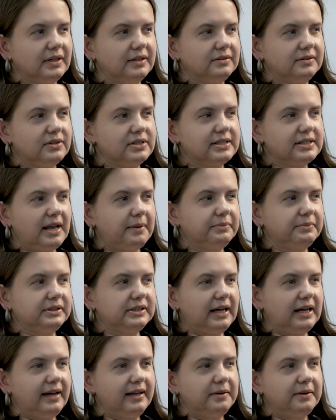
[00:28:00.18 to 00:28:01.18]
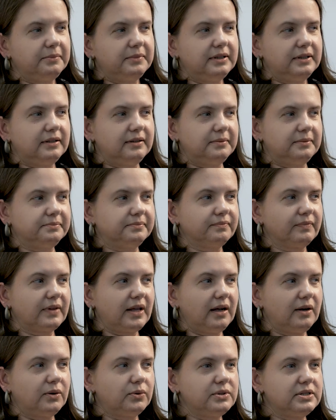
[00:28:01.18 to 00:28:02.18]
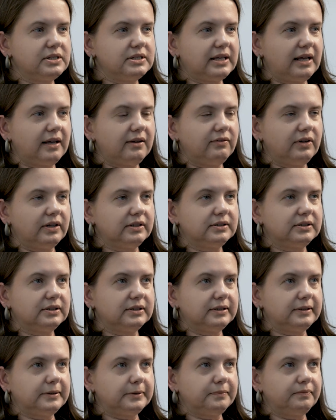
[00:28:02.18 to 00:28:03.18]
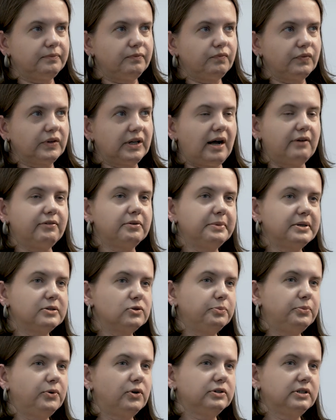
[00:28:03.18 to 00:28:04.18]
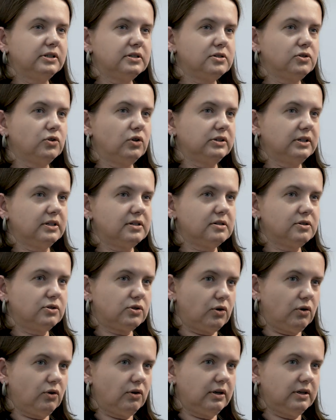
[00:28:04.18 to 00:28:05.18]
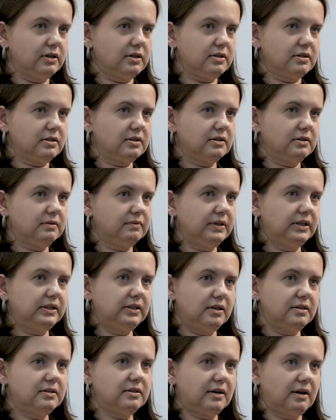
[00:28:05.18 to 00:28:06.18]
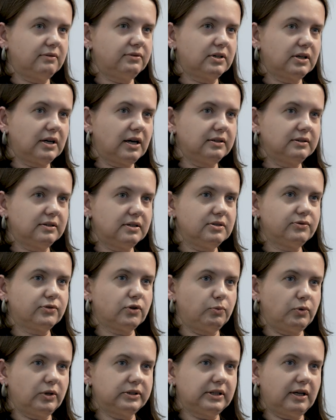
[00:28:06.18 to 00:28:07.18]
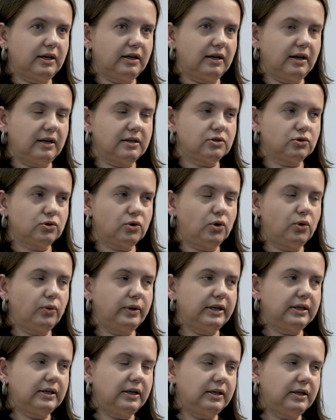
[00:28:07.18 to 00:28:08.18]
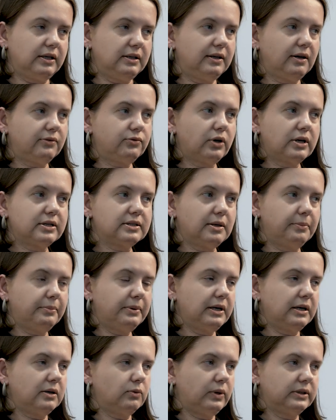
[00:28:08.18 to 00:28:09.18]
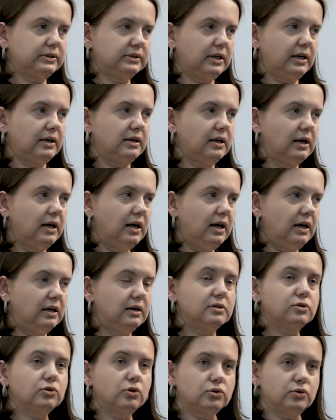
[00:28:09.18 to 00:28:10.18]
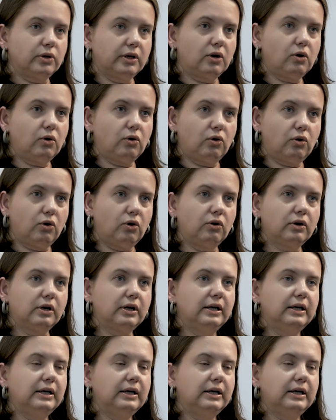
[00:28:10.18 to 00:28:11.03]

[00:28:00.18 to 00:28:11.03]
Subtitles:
At the same time, I would say that government support is not as strong as it is in other countries. From what I saw in India, for example, and what I also saw in Hong Kong,